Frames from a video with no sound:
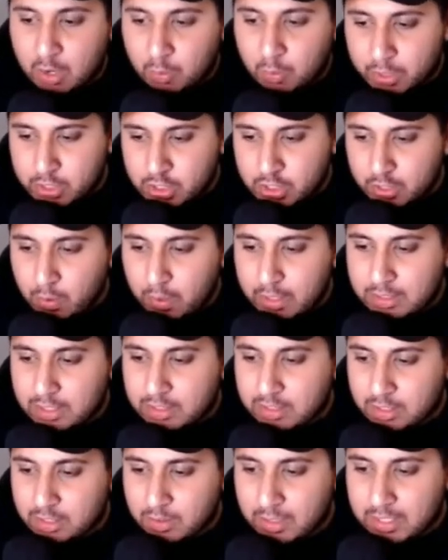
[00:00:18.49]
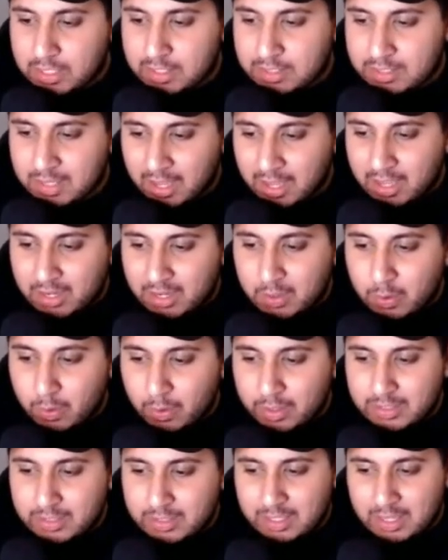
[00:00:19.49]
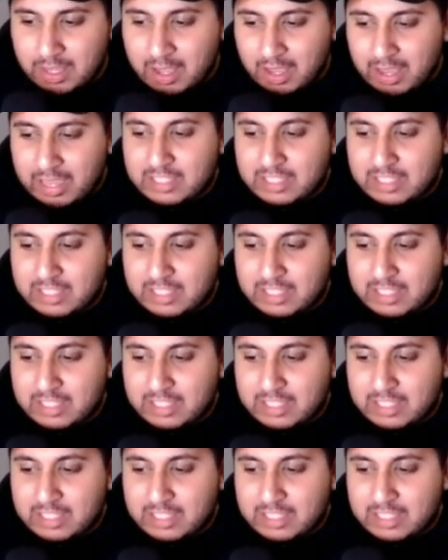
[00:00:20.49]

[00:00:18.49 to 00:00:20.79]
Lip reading: What you're going to do is going to,